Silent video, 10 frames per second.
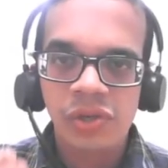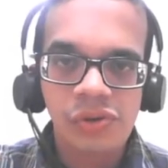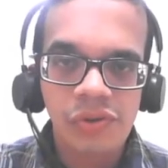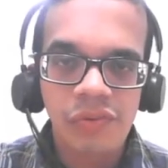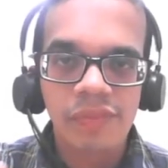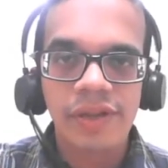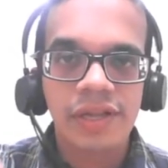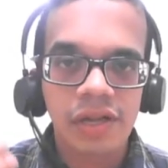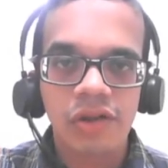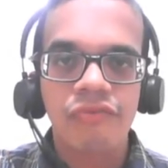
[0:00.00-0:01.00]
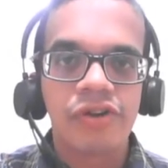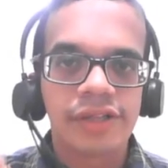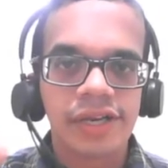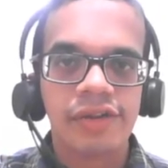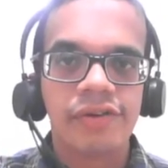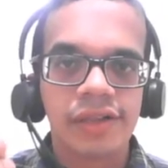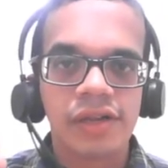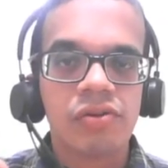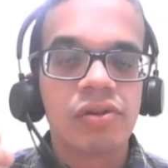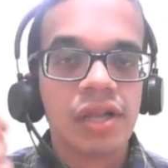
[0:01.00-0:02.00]
you will be for the
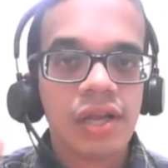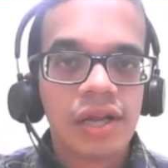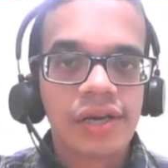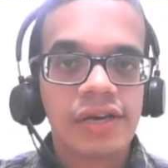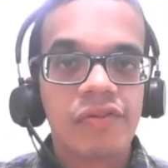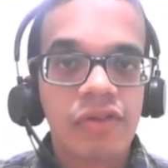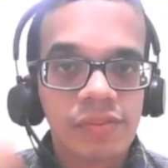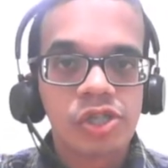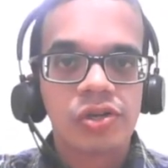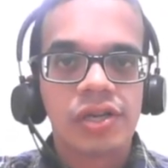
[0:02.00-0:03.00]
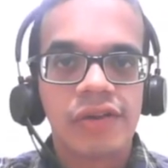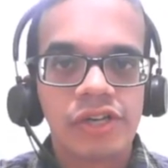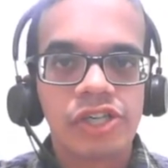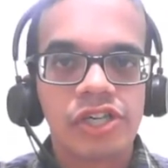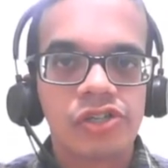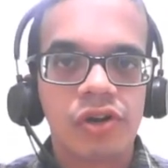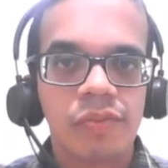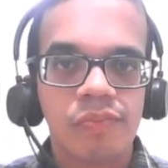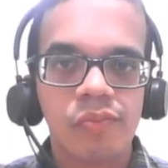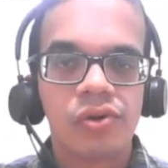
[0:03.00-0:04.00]
discounts, then you will be giving the shop
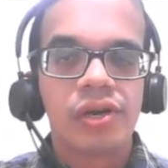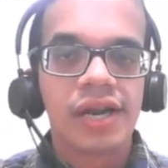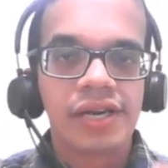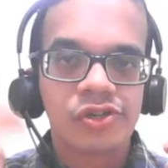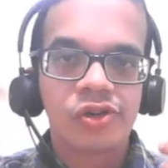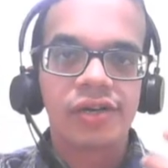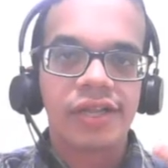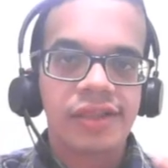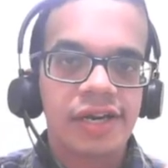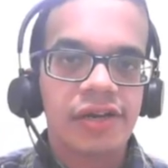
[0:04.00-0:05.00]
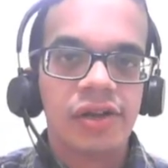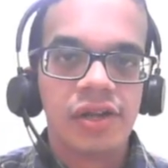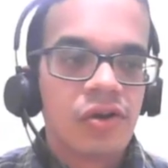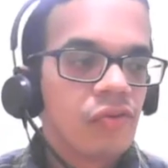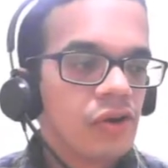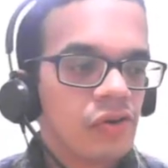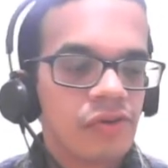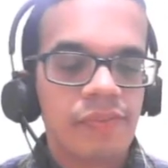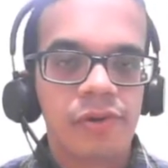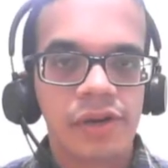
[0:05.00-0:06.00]
more and shortlisted one
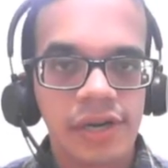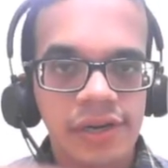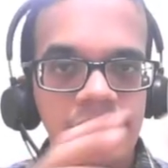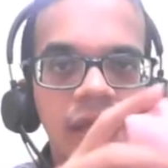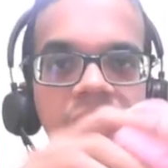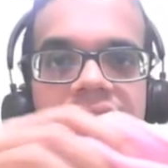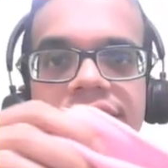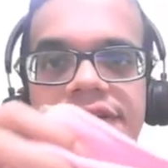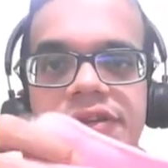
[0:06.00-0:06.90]
of the product, and